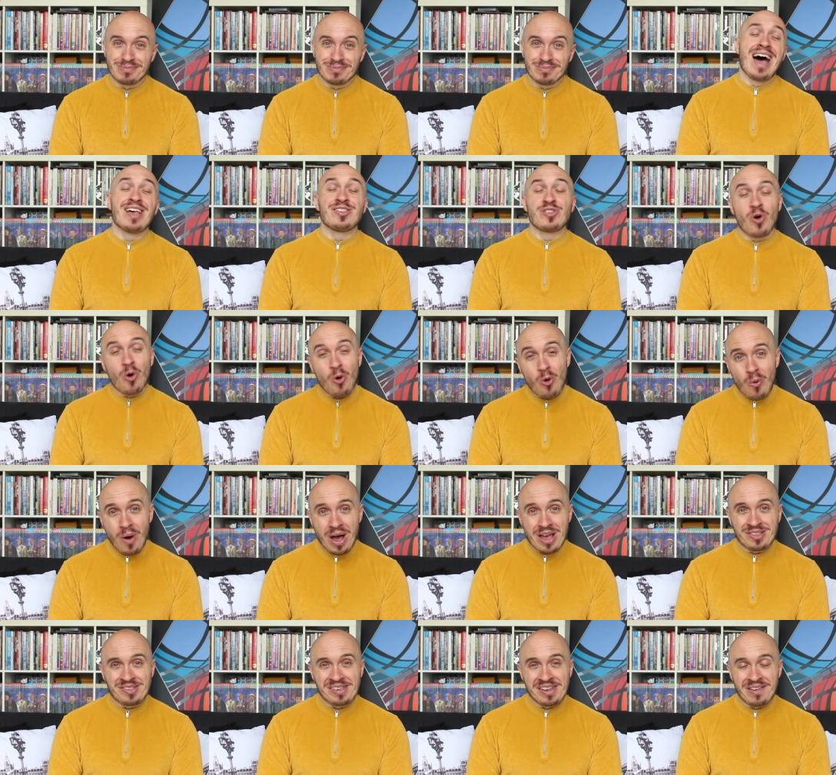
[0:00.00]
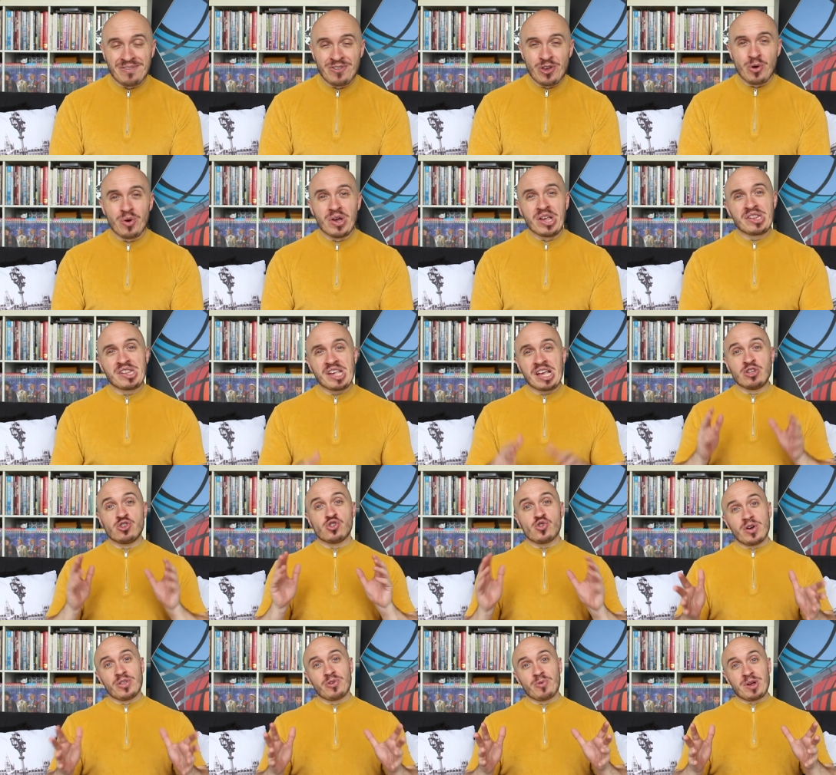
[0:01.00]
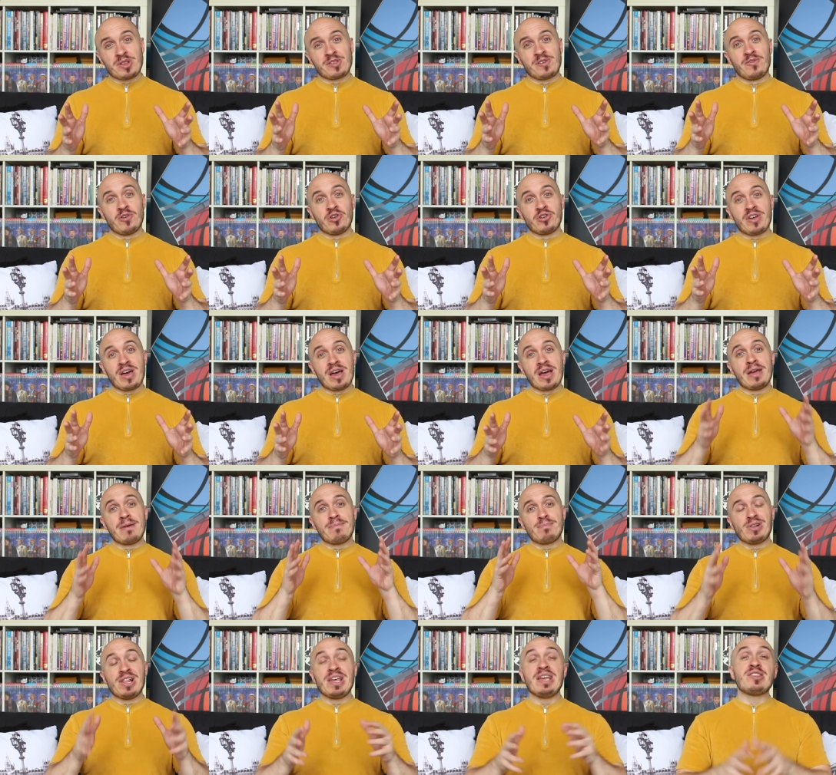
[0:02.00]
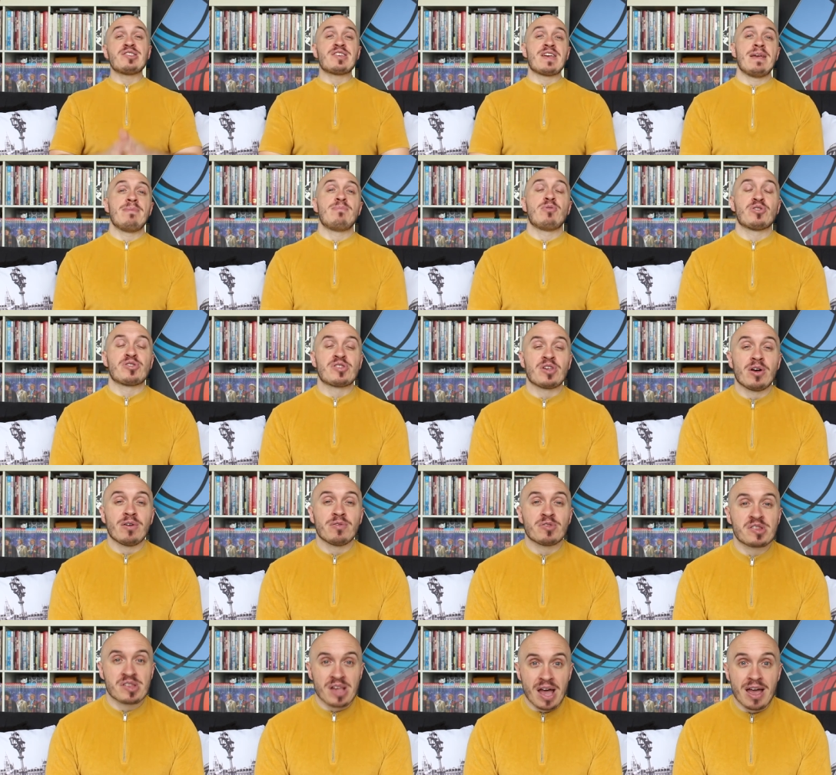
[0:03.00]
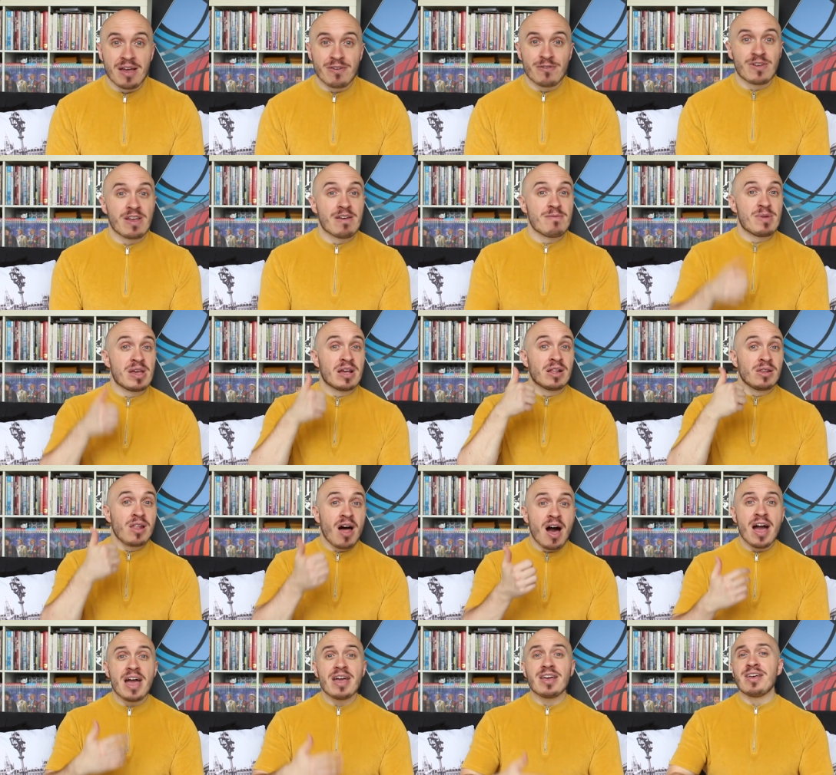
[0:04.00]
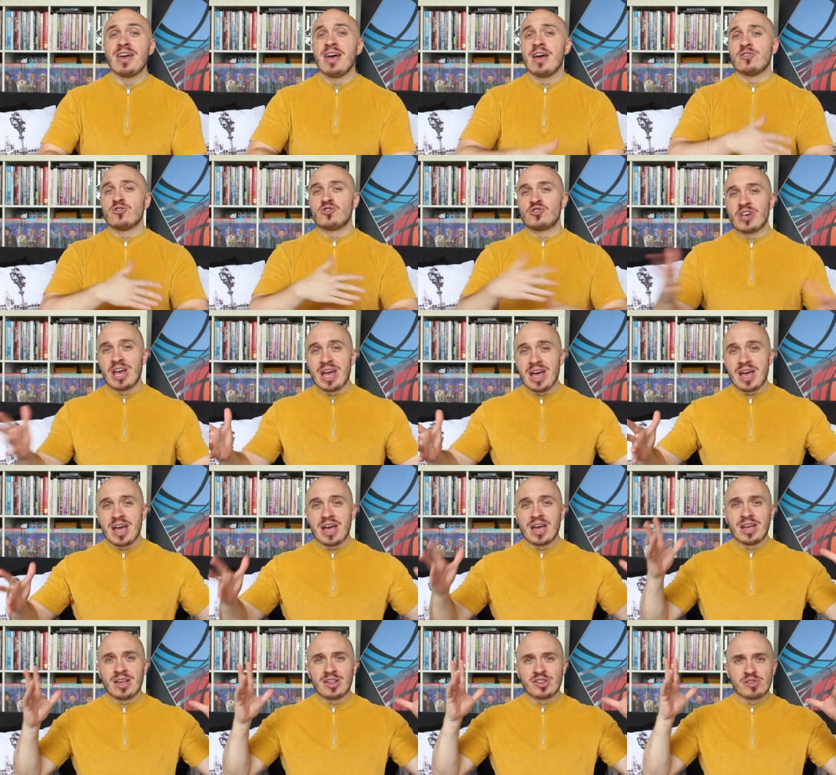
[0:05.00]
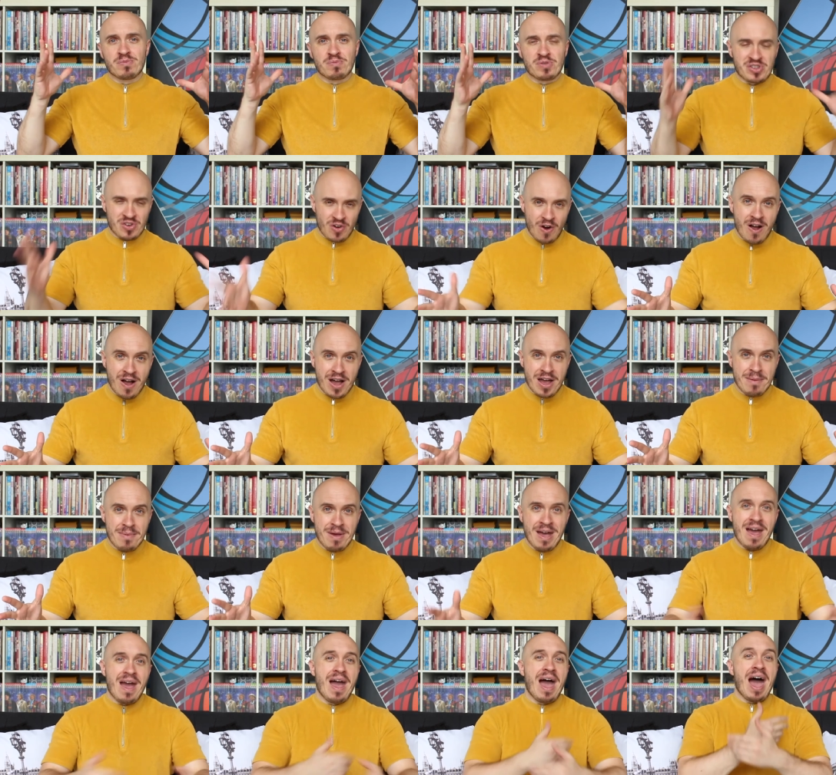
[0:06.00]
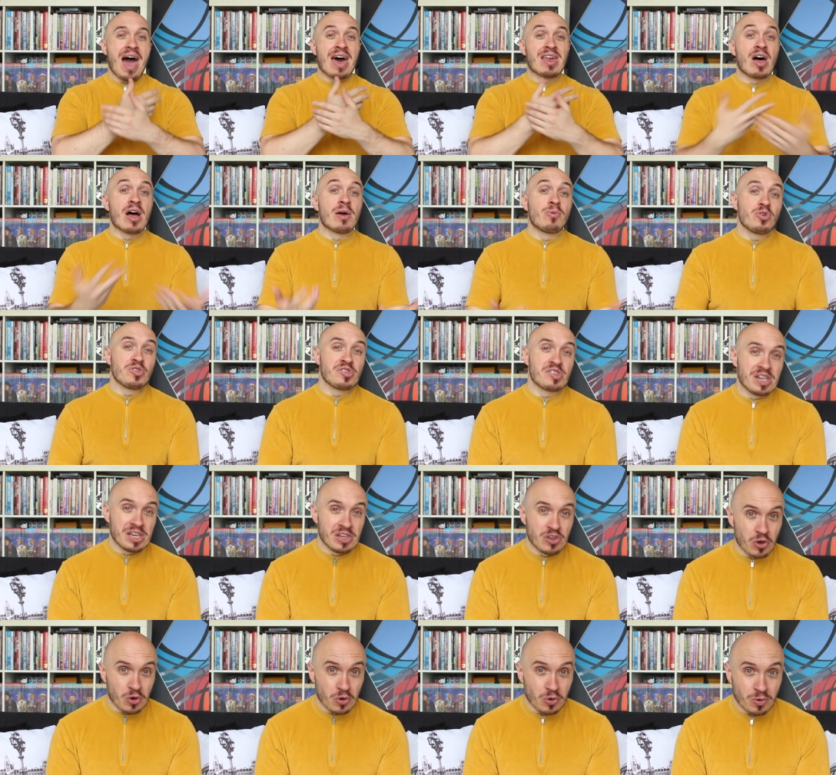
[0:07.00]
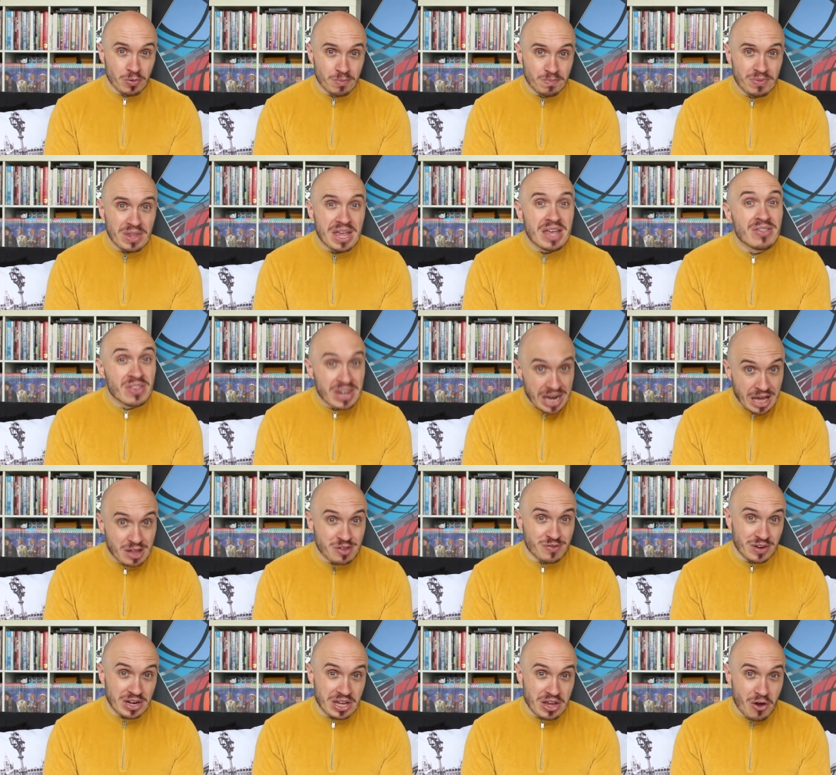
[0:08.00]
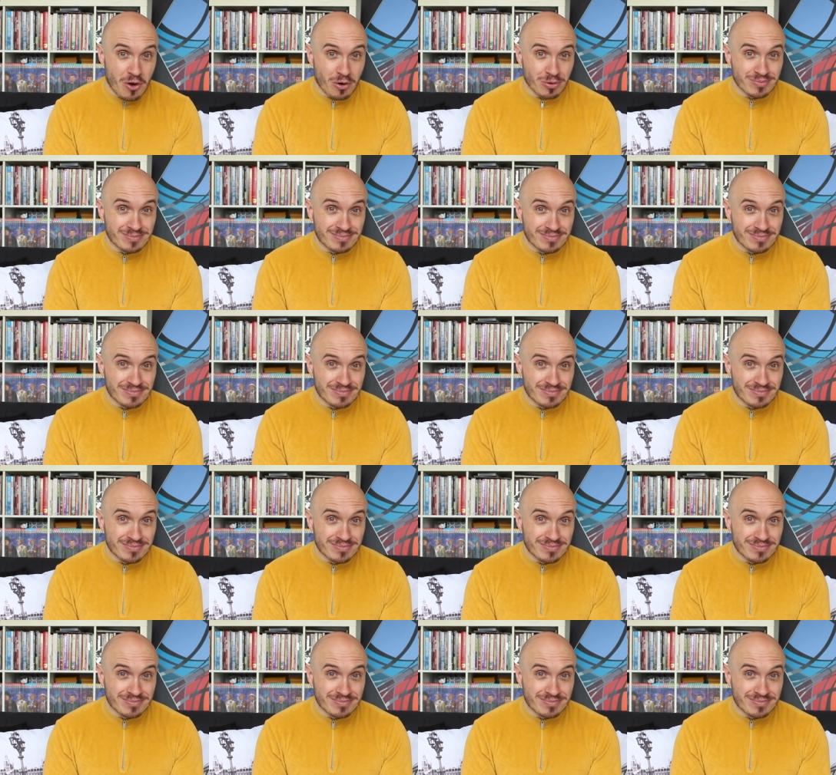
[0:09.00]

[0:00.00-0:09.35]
As always, dear viewers, enjoy the rest of your day. Please keep yourself safe. Give me a like, share, subscribe, and I will see you in the next video.